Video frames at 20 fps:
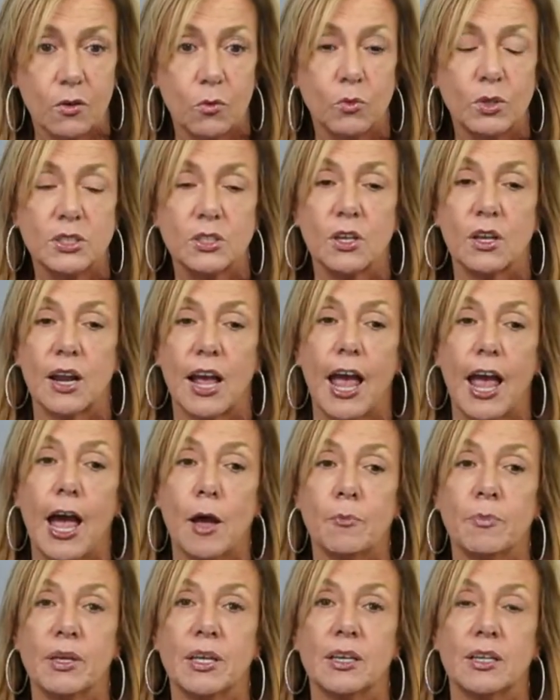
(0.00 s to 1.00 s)
what's going to
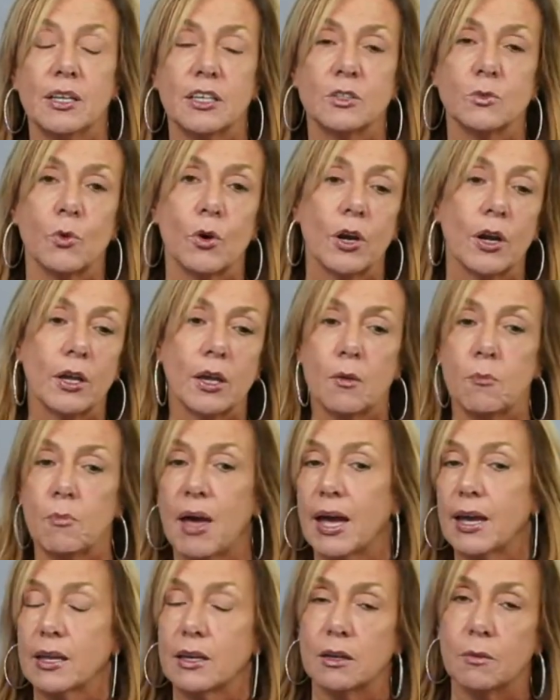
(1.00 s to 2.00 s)
happen is we're going to get
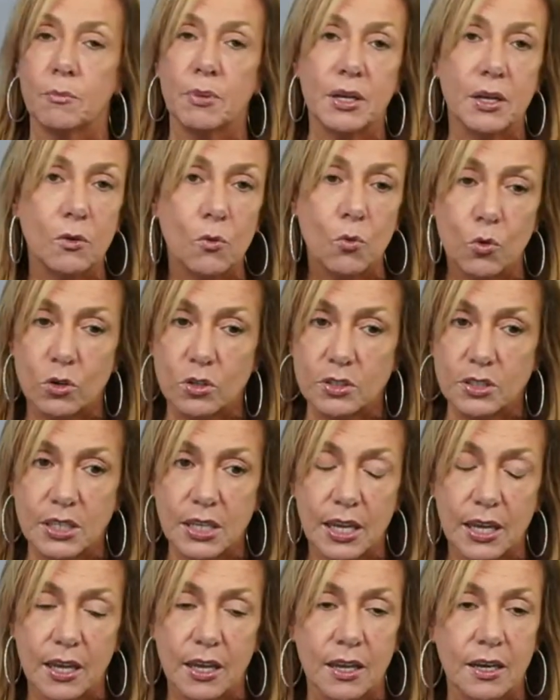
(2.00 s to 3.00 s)
back into bidding wars
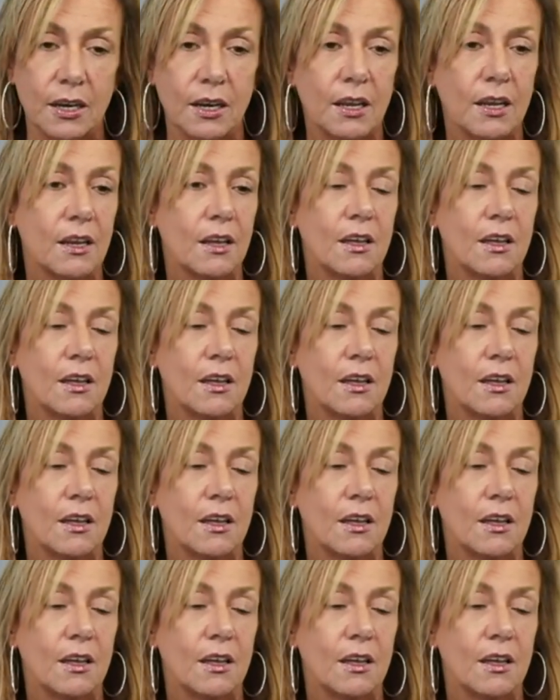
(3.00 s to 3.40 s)
again.